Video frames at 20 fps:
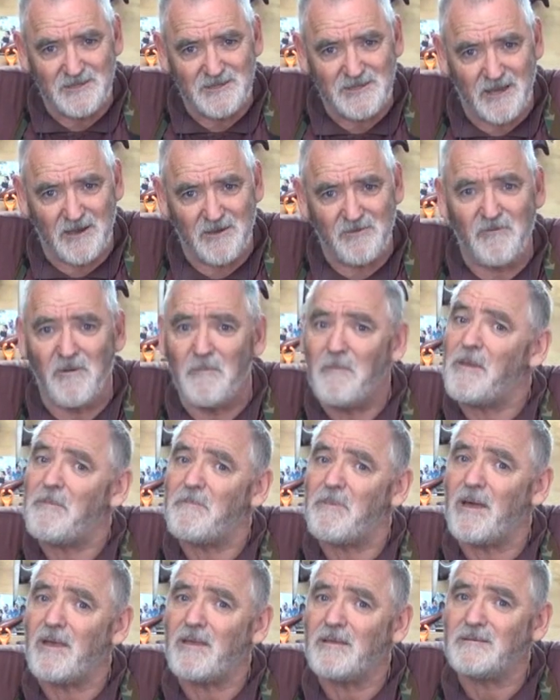So
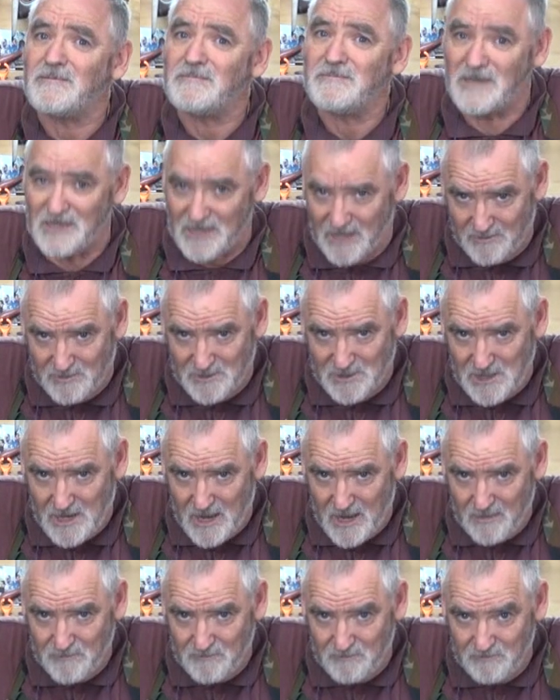remember to keep it
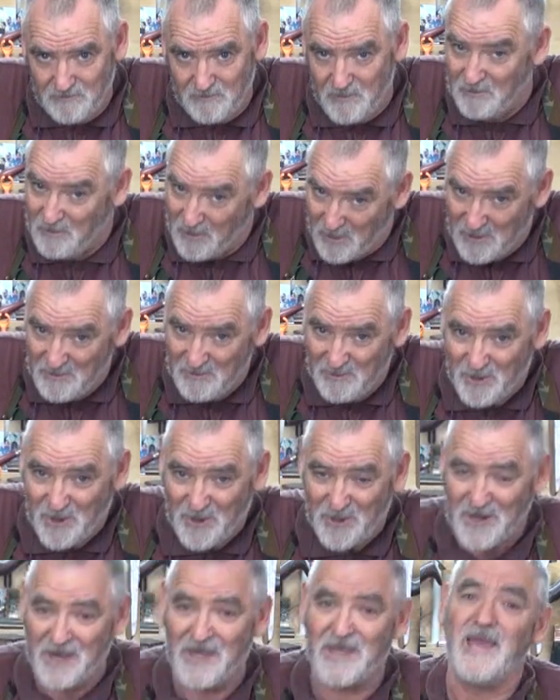sharp, more
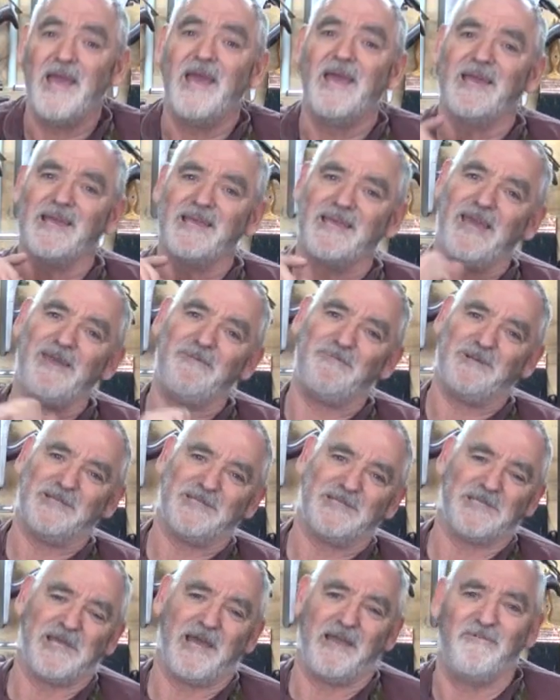importantly, keep it
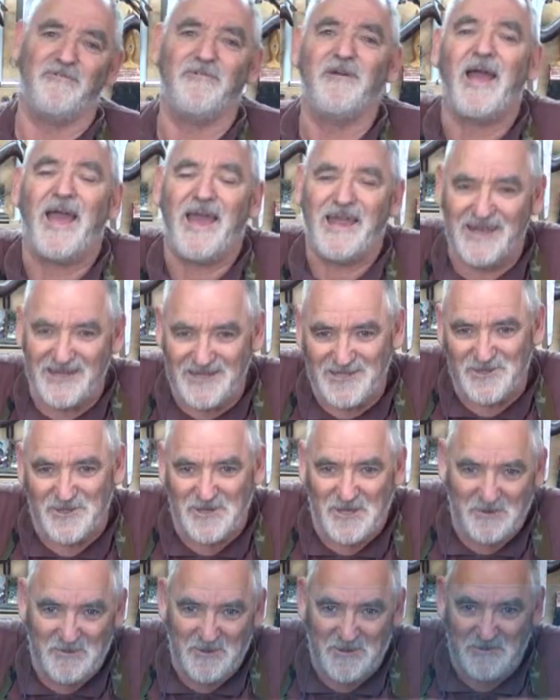safe and enjoy
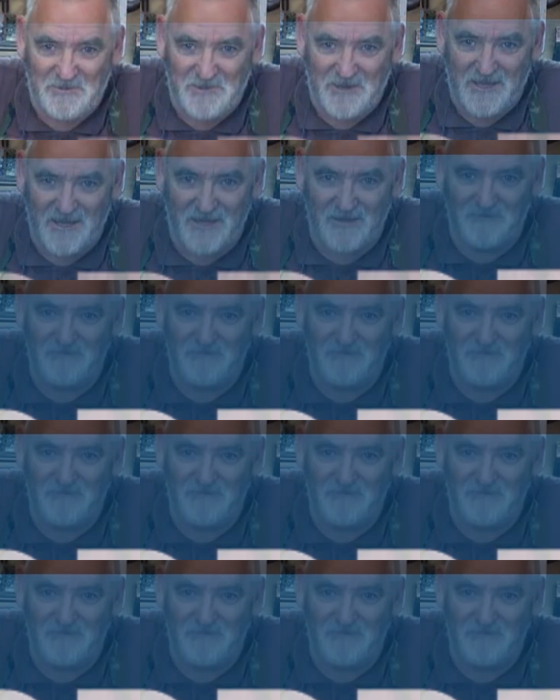your work.